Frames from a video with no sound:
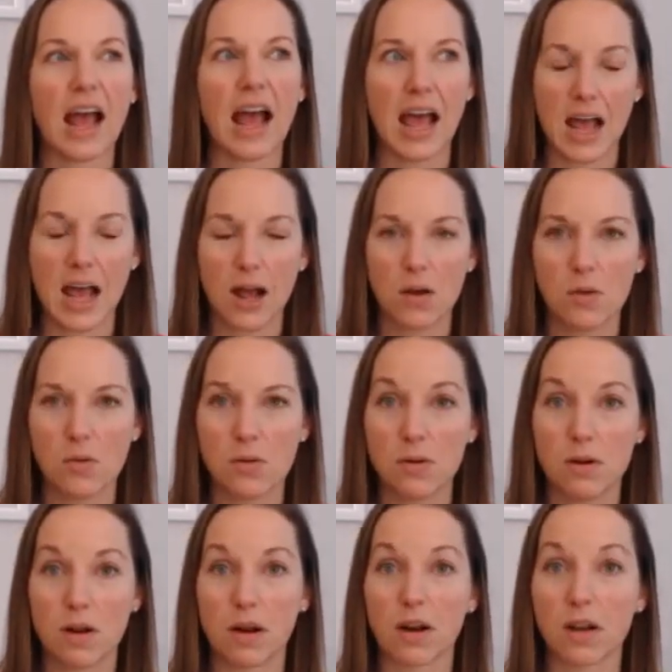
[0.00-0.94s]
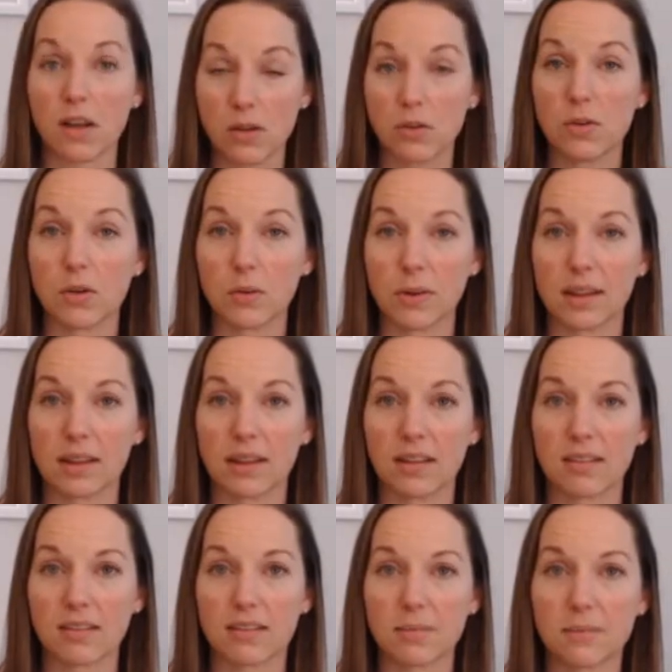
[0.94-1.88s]
how are you doing
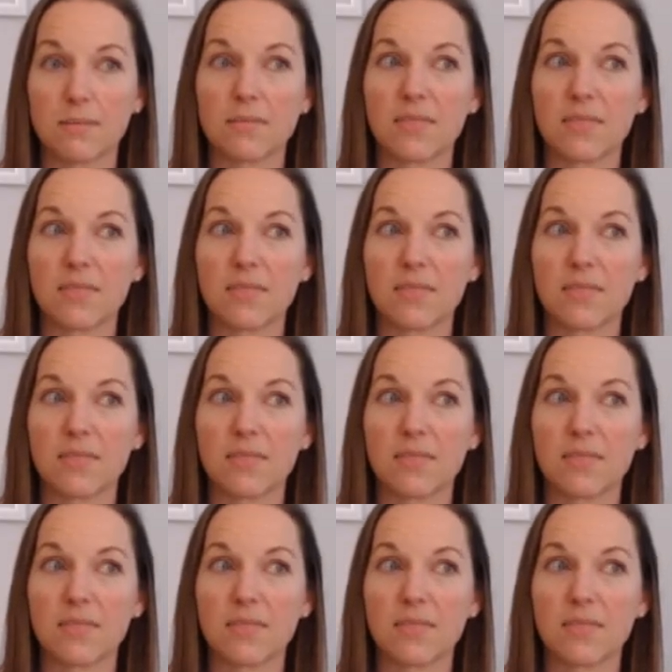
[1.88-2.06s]
this?